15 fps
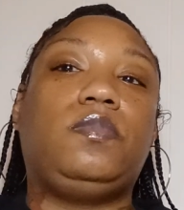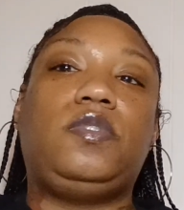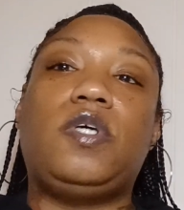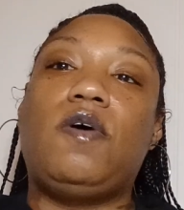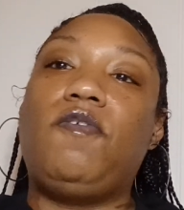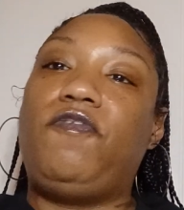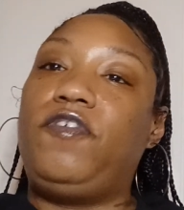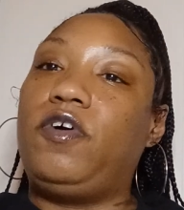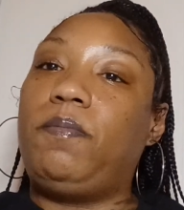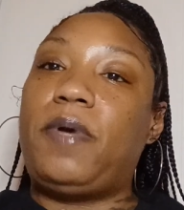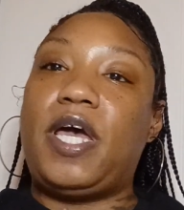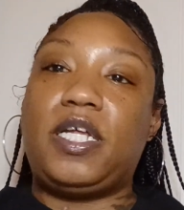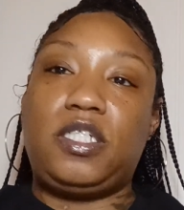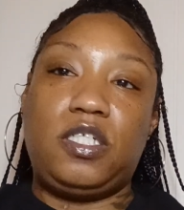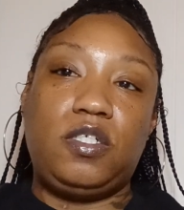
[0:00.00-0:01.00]
don't feel
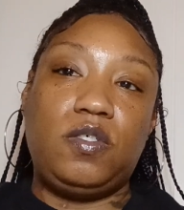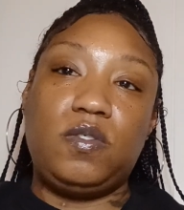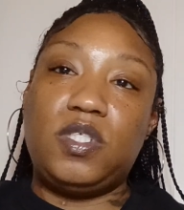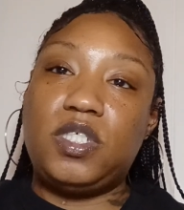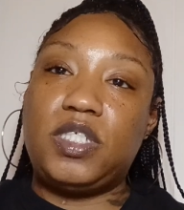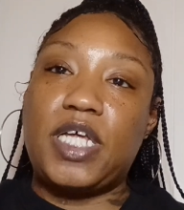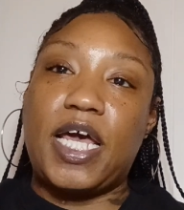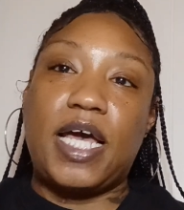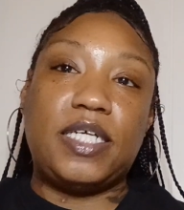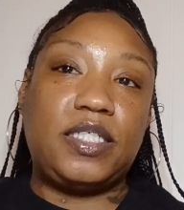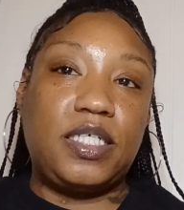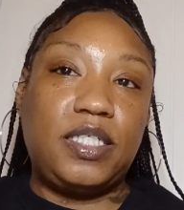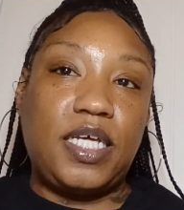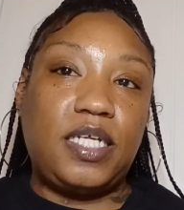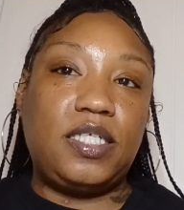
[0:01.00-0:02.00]
bad to do this, guys,
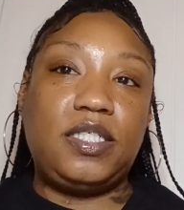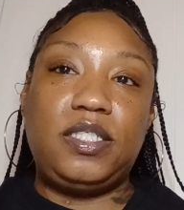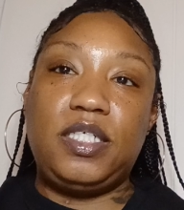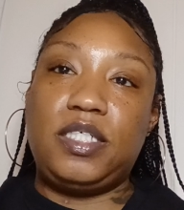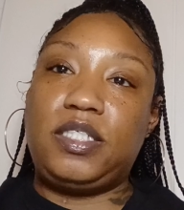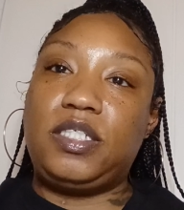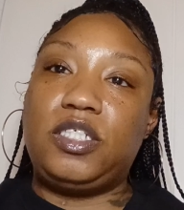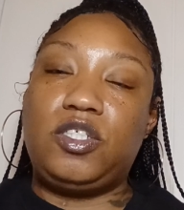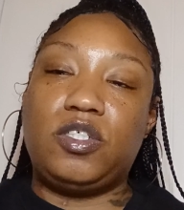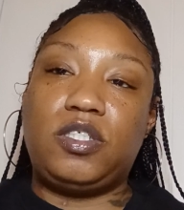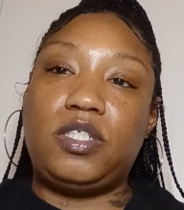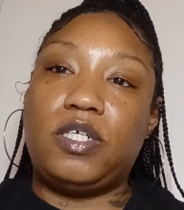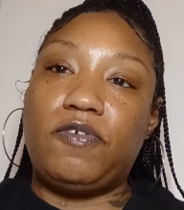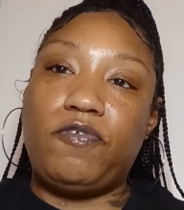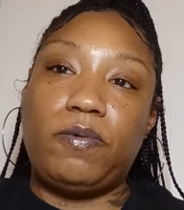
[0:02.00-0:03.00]
and that is distance
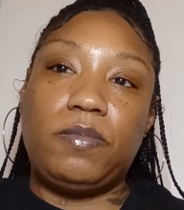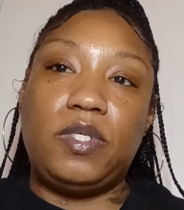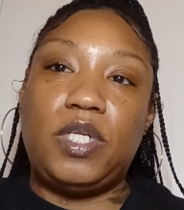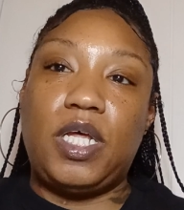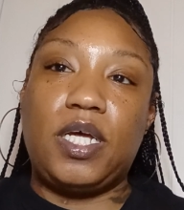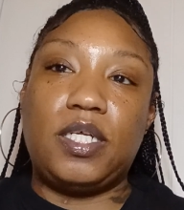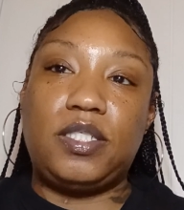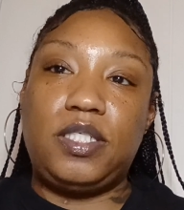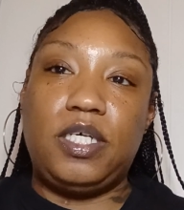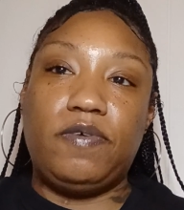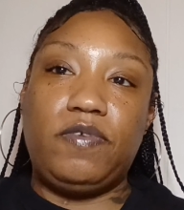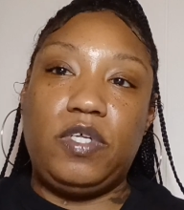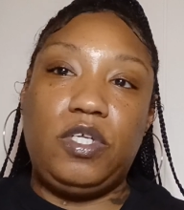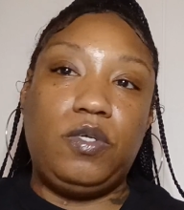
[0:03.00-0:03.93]
yourself from the negativity.